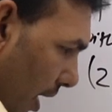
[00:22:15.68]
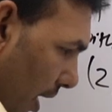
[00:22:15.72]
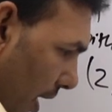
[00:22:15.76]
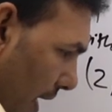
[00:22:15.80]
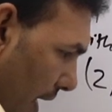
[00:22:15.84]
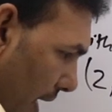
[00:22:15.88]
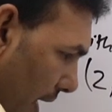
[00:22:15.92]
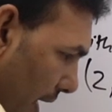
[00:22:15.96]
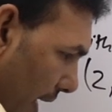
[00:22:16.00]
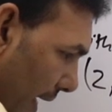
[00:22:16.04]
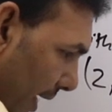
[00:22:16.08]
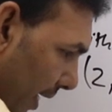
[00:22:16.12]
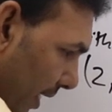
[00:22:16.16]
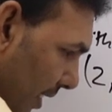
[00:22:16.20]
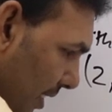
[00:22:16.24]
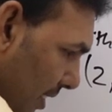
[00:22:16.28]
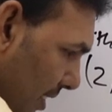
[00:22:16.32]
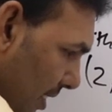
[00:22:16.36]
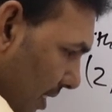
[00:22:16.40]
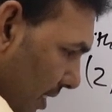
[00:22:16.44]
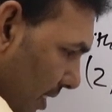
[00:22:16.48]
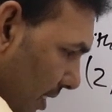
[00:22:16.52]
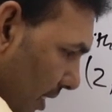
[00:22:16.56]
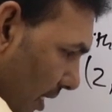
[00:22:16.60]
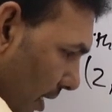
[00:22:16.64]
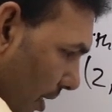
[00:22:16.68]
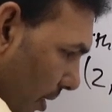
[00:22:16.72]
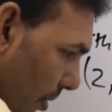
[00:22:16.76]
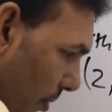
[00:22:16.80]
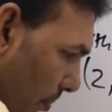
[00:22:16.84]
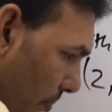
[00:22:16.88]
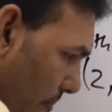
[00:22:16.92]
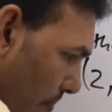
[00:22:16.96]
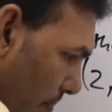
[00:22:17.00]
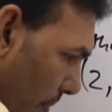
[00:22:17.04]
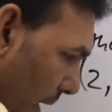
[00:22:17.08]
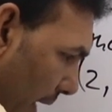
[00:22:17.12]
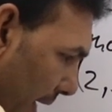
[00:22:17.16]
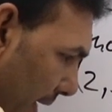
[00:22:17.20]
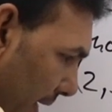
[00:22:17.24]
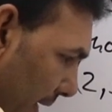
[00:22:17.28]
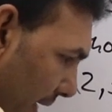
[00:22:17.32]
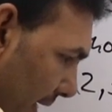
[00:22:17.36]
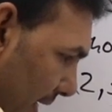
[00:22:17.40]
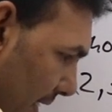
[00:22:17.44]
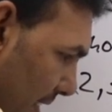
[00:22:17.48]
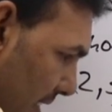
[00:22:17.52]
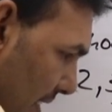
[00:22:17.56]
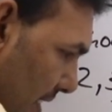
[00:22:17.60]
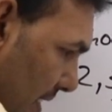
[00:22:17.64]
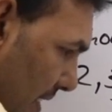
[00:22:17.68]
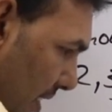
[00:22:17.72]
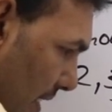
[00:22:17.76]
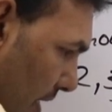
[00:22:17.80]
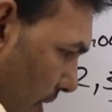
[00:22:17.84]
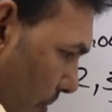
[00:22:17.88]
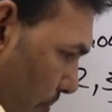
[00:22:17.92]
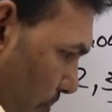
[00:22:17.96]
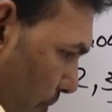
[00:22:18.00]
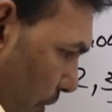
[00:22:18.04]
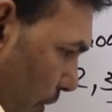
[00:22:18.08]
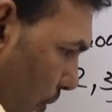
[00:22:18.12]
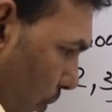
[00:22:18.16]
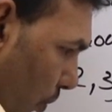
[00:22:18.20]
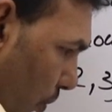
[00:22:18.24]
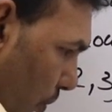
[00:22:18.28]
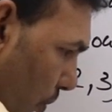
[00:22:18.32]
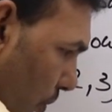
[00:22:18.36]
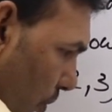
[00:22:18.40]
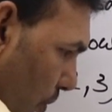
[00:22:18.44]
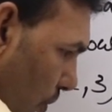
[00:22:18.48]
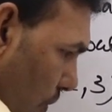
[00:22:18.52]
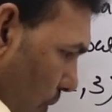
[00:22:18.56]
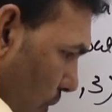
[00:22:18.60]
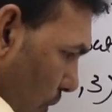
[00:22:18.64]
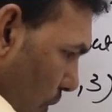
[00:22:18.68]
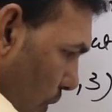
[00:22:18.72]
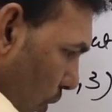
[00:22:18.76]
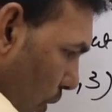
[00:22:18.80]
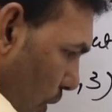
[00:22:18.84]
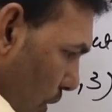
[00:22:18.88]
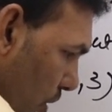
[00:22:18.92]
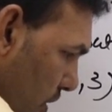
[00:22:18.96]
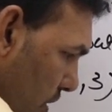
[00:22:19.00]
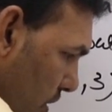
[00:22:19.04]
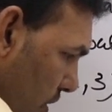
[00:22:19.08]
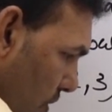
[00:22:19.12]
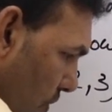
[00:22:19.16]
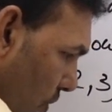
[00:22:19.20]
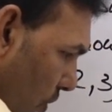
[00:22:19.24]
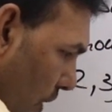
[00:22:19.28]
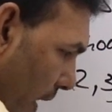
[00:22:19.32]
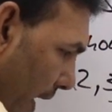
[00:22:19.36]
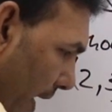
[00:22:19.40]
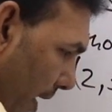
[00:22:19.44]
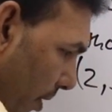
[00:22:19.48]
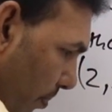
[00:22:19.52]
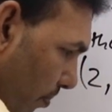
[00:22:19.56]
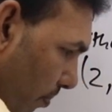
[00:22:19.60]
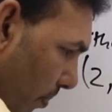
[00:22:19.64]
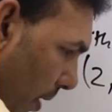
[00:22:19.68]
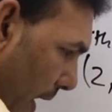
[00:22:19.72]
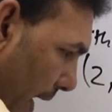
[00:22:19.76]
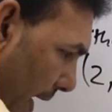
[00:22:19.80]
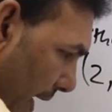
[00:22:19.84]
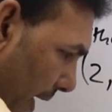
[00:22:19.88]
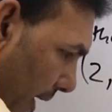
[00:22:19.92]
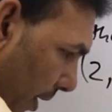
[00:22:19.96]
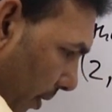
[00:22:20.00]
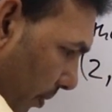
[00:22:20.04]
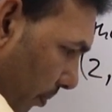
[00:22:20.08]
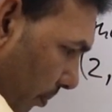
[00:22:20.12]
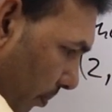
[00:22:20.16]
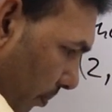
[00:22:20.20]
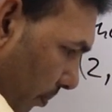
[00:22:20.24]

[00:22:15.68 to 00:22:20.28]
x minus mu whole square by